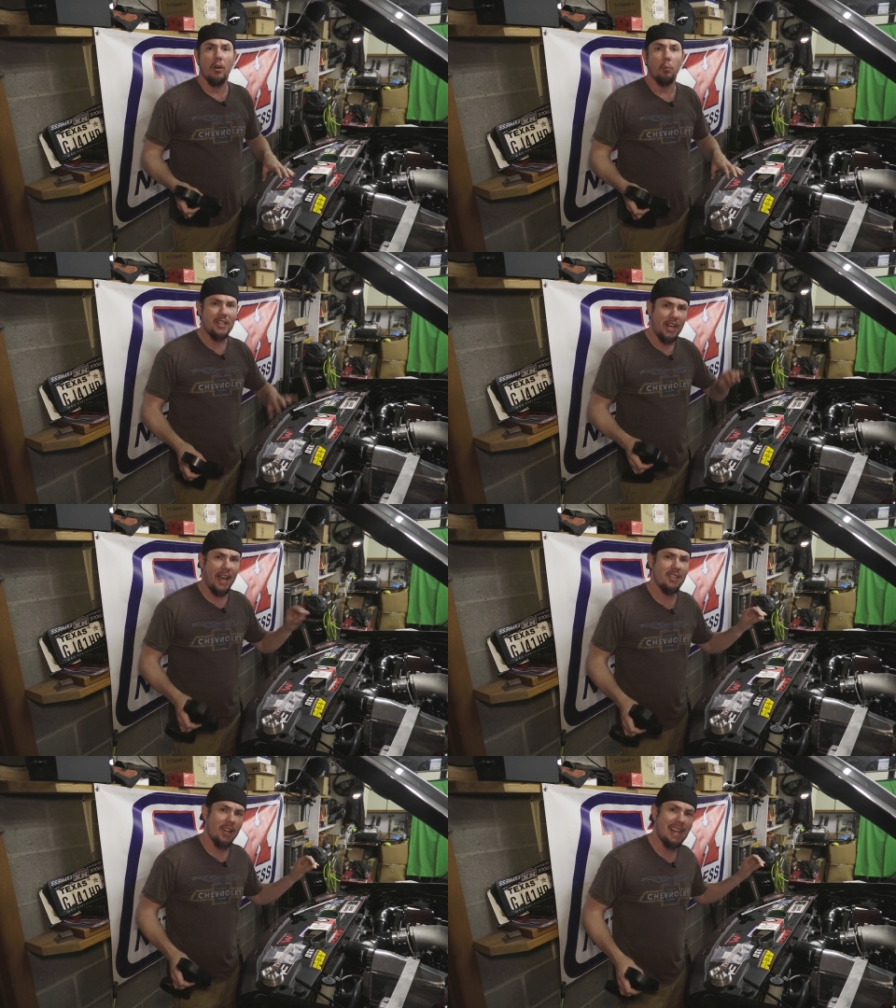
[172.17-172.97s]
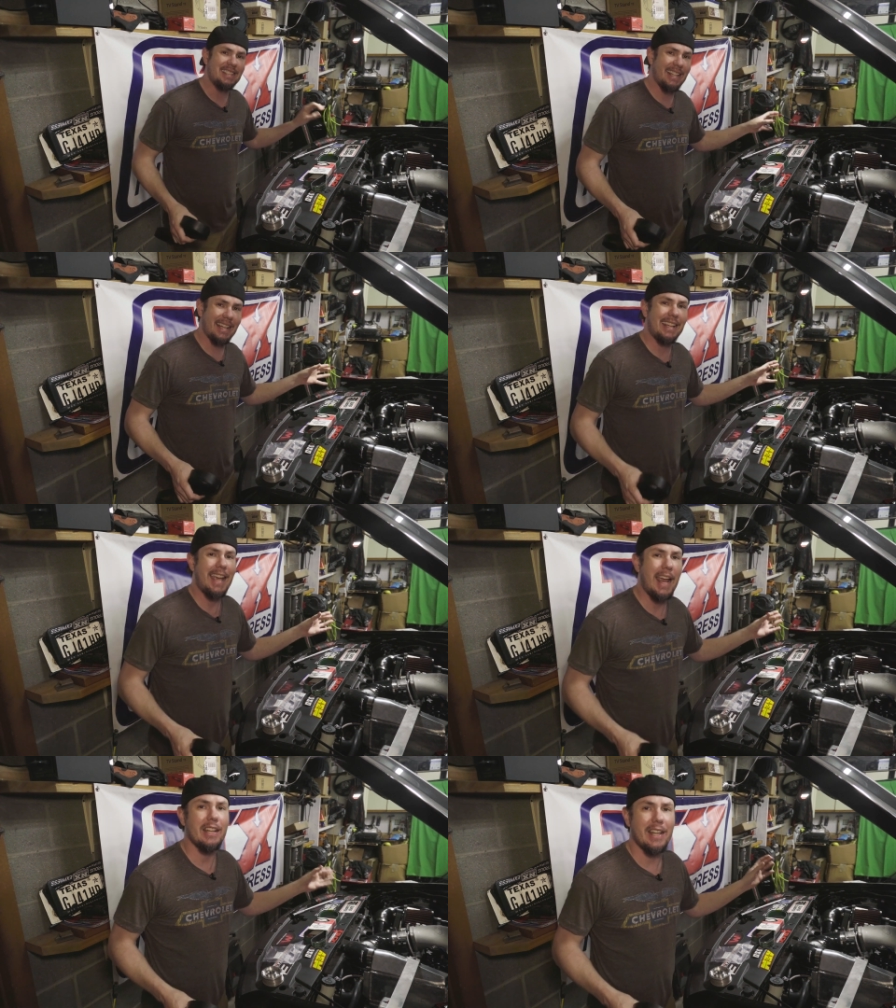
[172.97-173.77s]
which has a
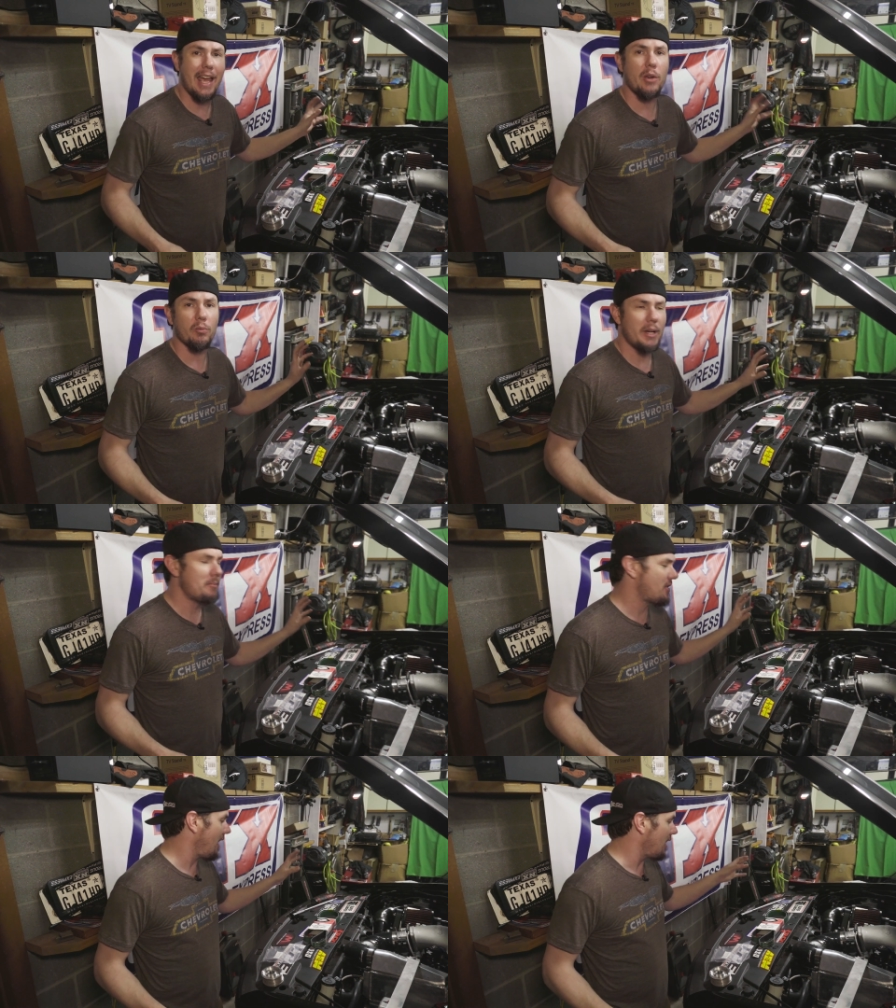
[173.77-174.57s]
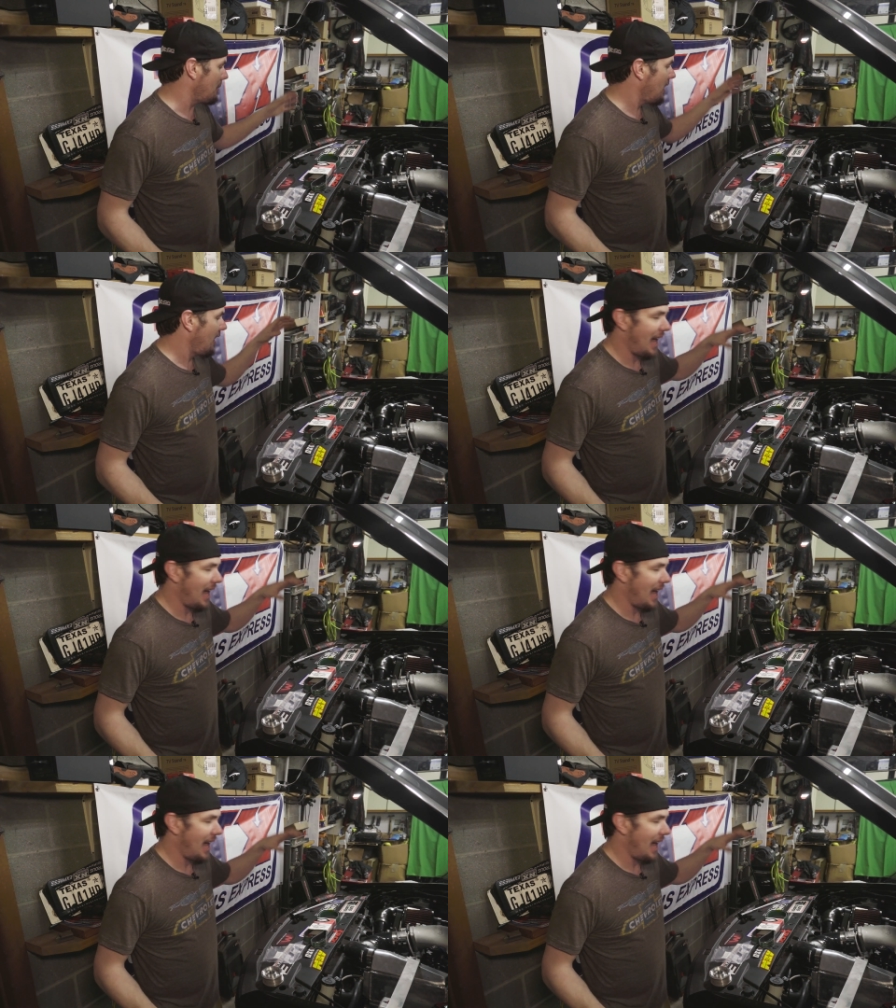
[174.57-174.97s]
dedicated 8-rib setup,